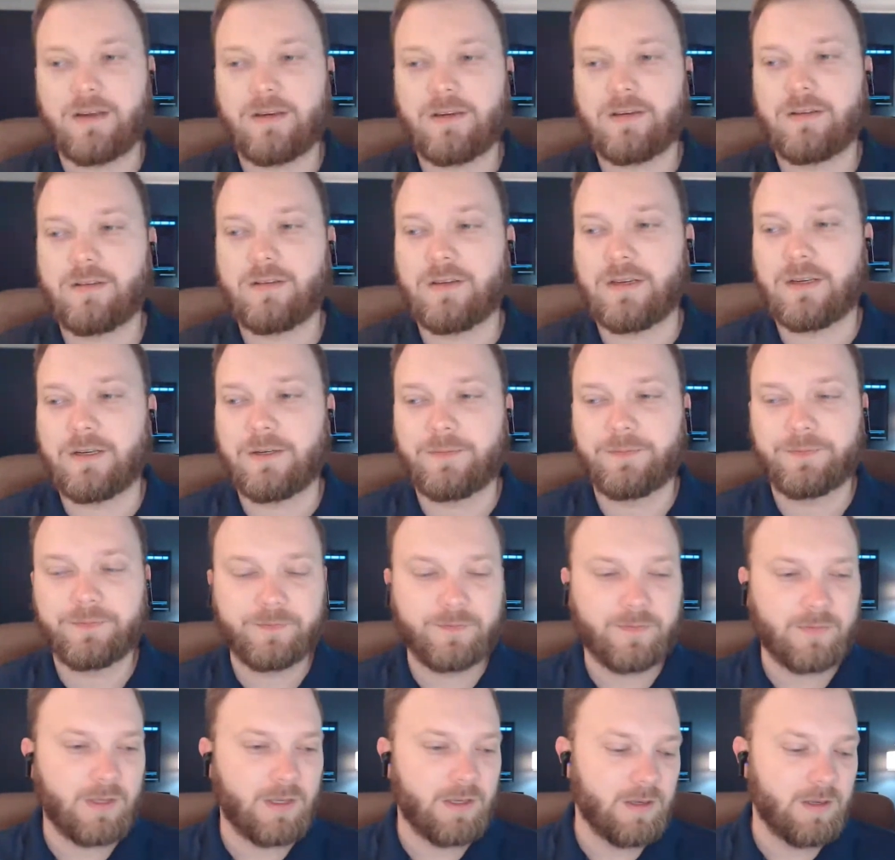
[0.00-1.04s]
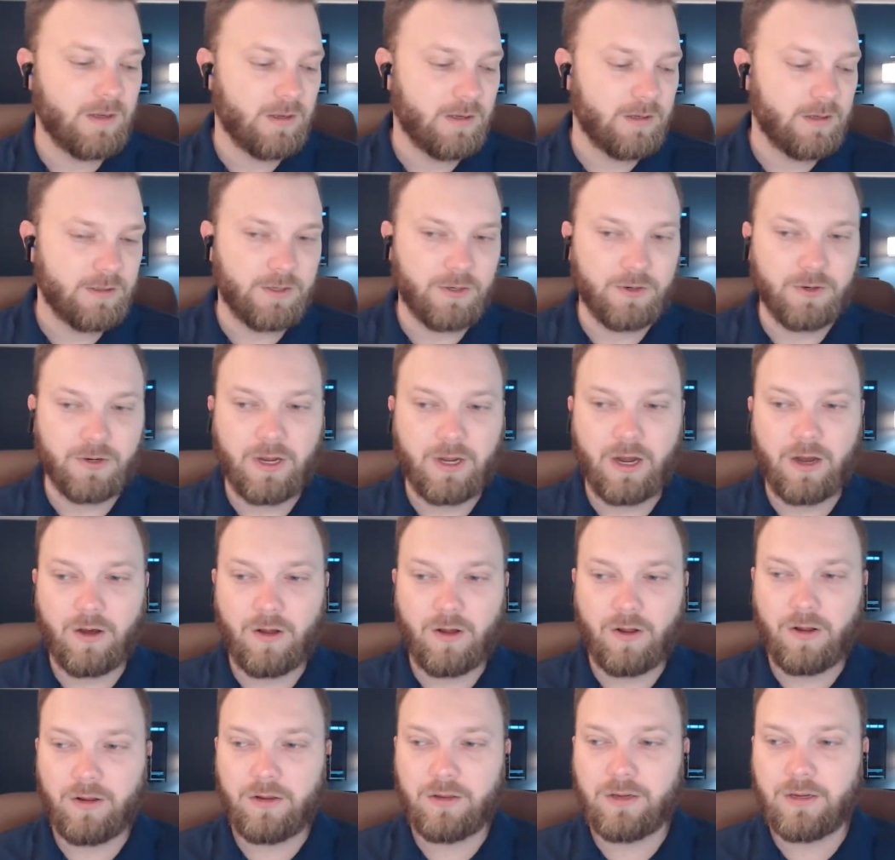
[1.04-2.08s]
So
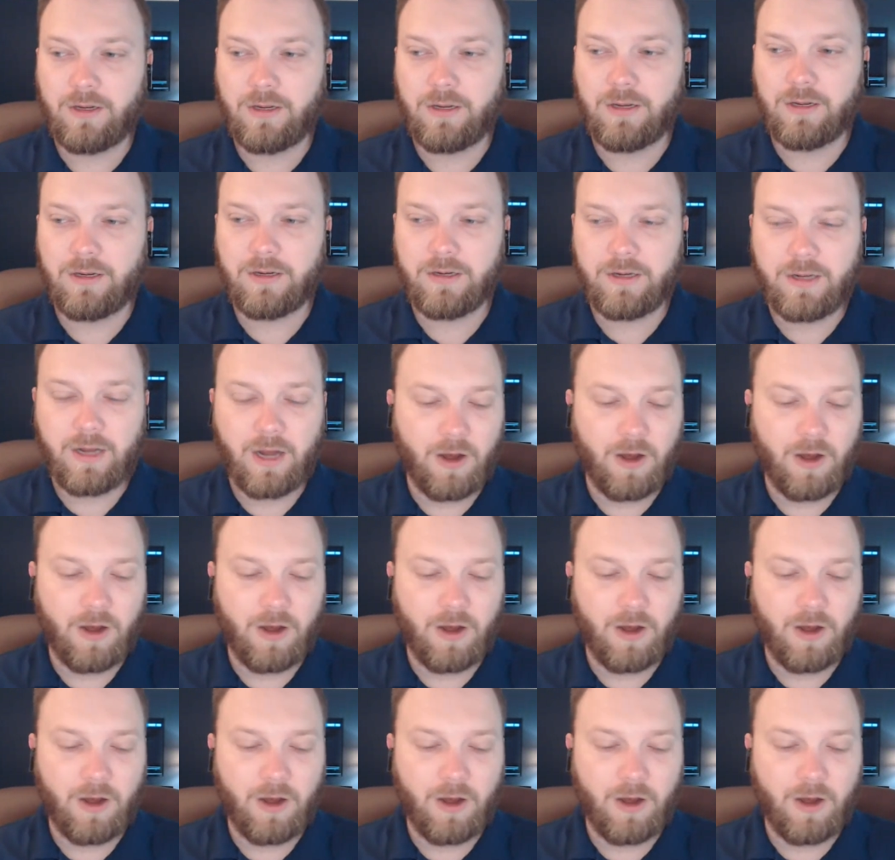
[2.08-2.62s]
call